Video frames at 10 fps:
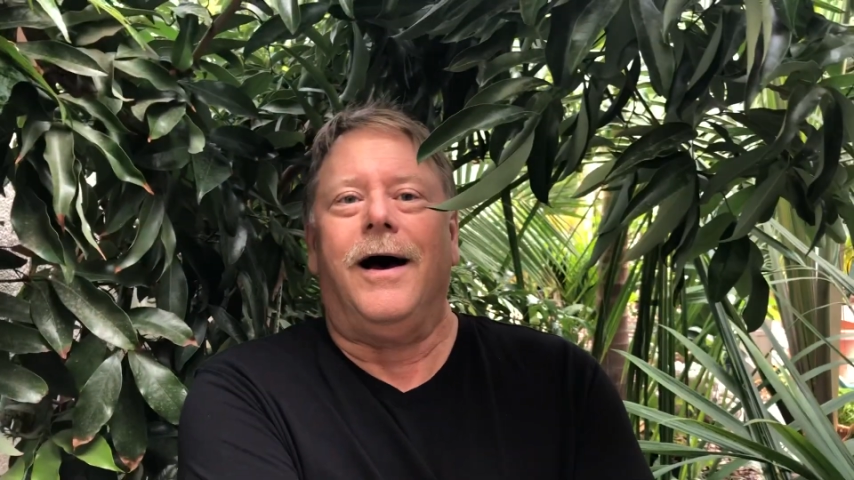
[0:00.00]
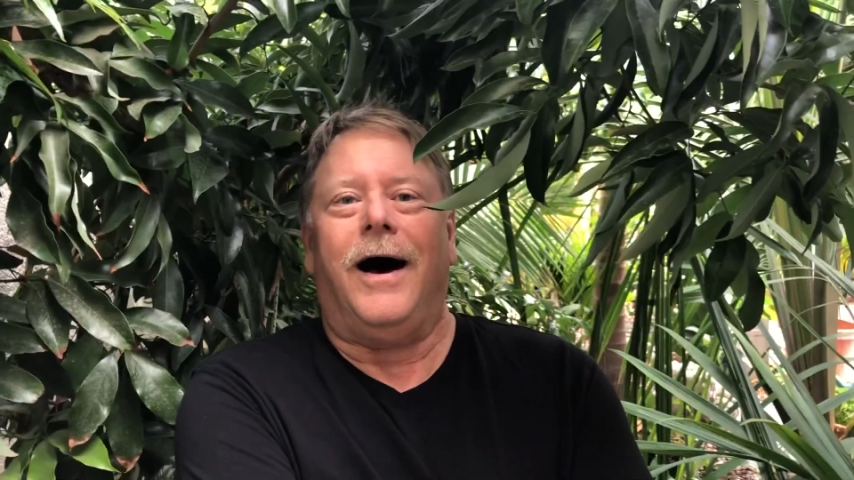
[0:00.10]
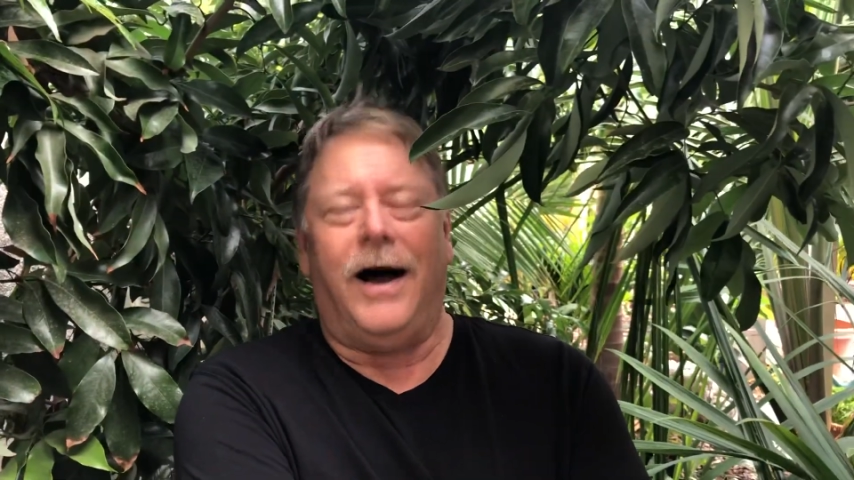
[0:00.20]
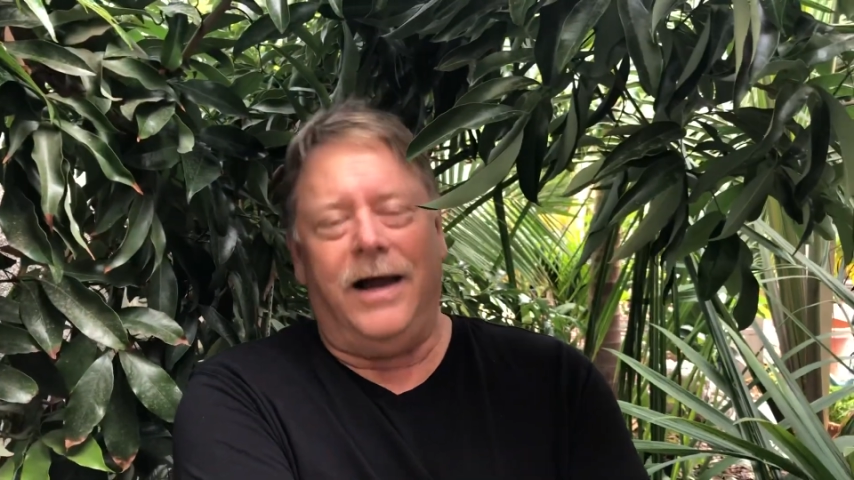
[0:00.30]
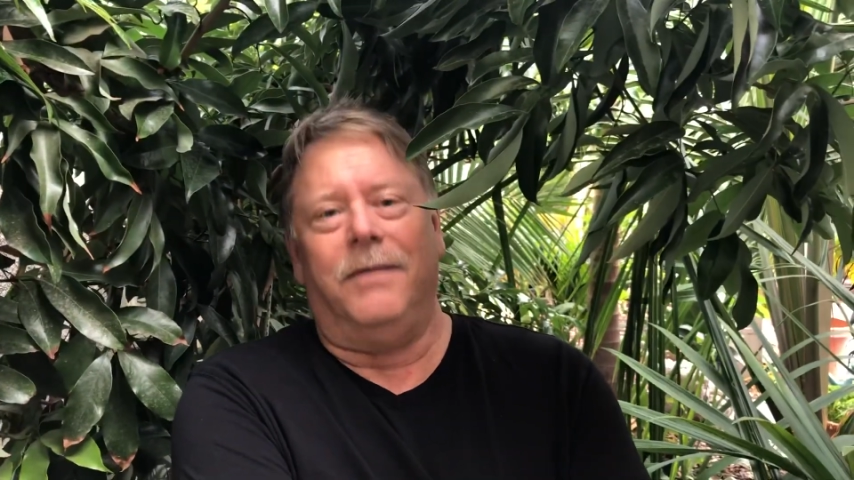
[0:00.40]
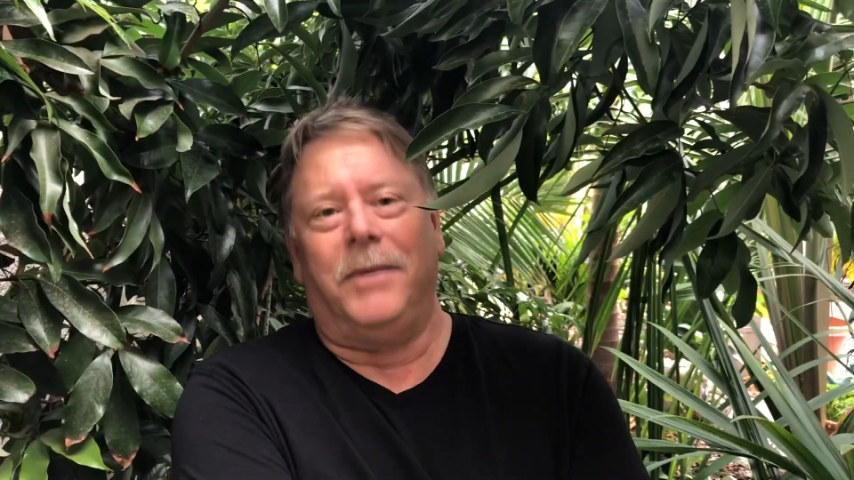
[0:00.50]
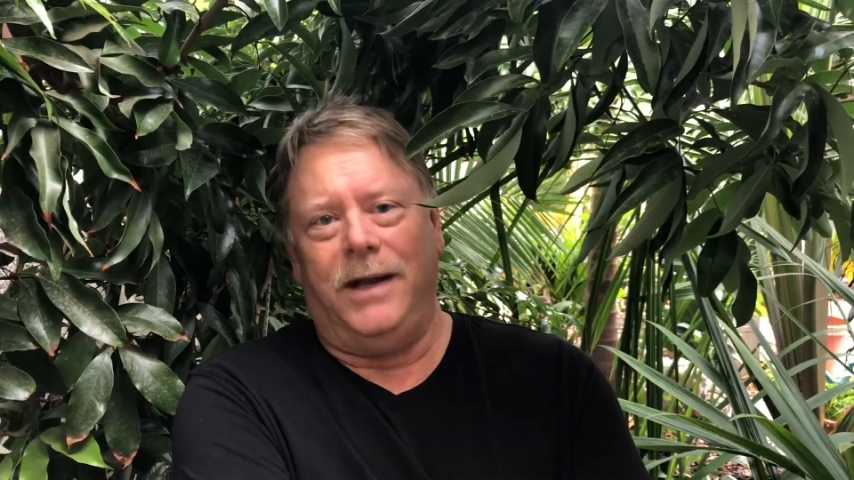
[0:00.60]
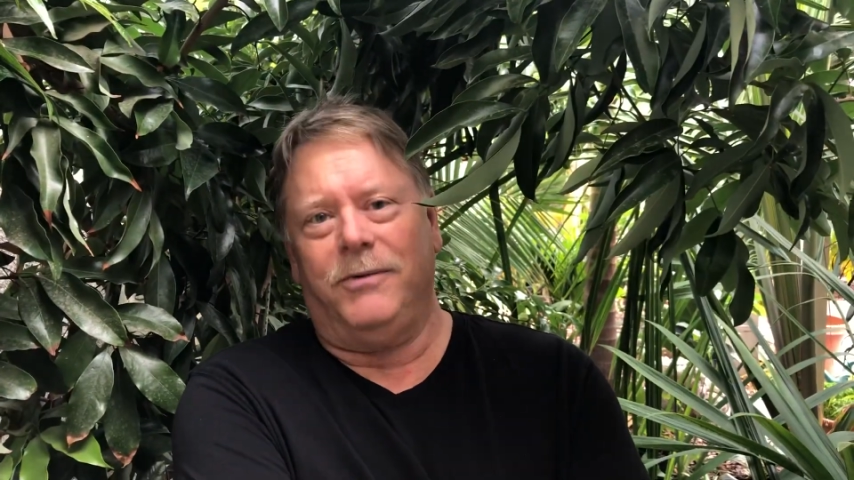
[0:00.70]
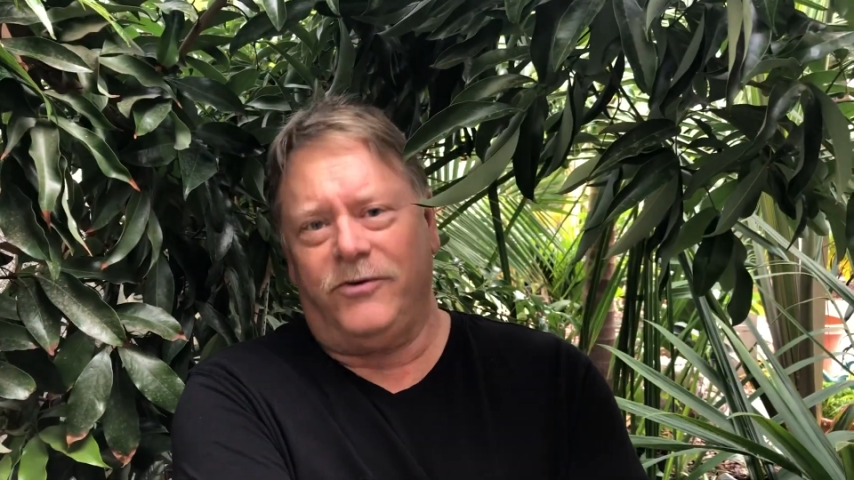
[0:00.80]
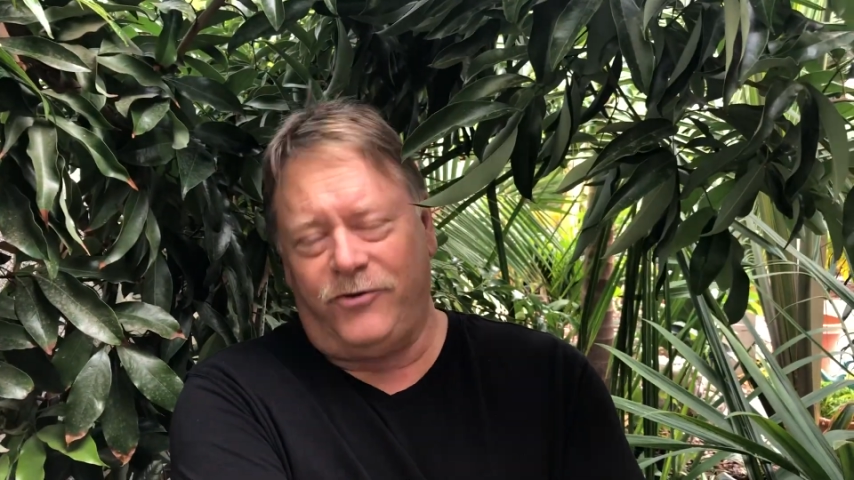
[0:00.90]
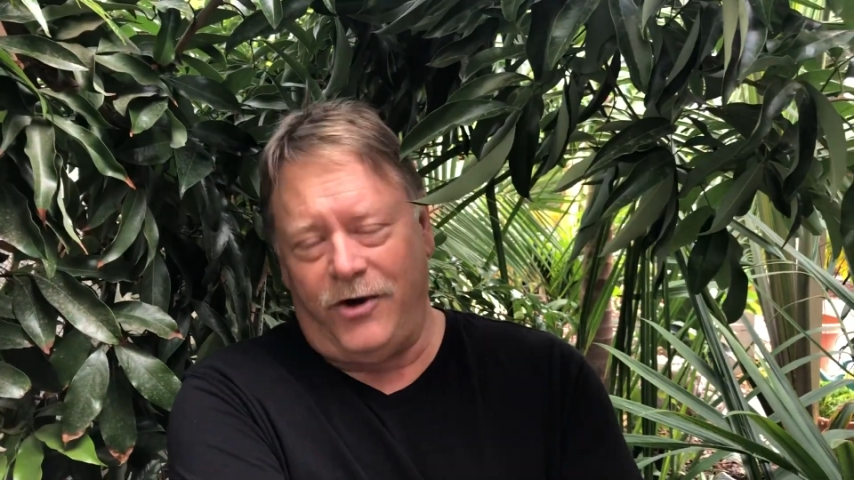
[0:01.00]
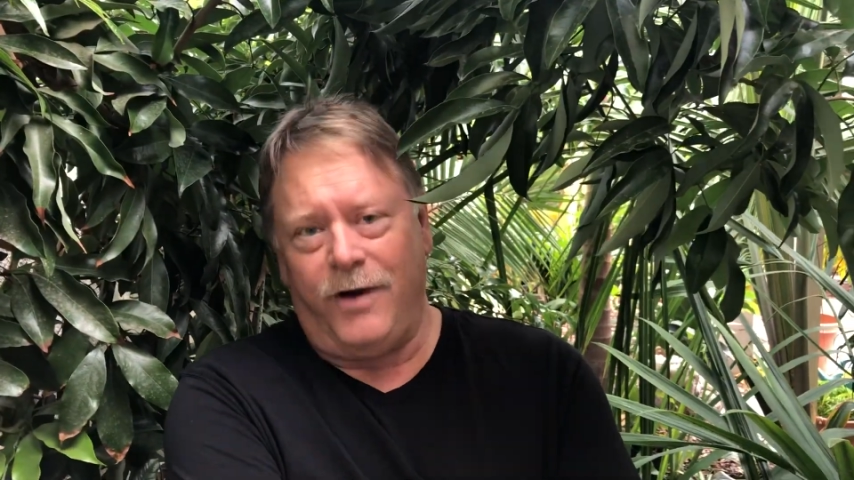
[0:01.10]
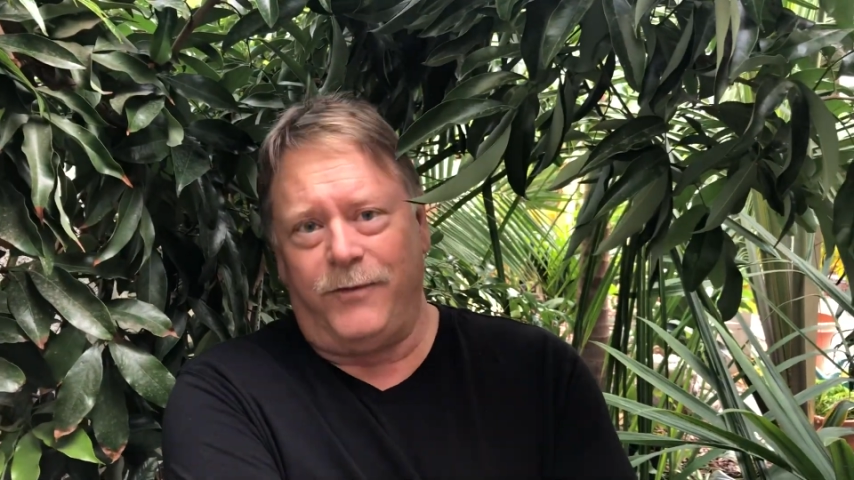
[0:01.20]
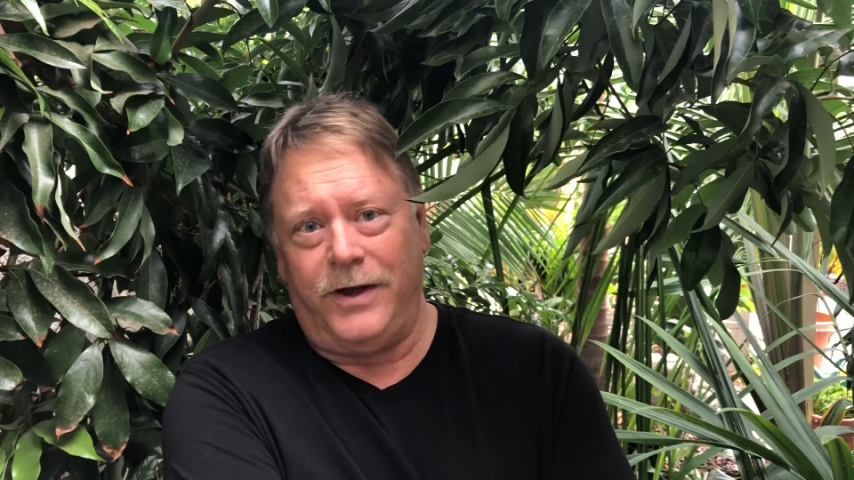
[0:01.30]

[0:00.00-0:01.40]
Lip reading: Hi, my name is Jeff,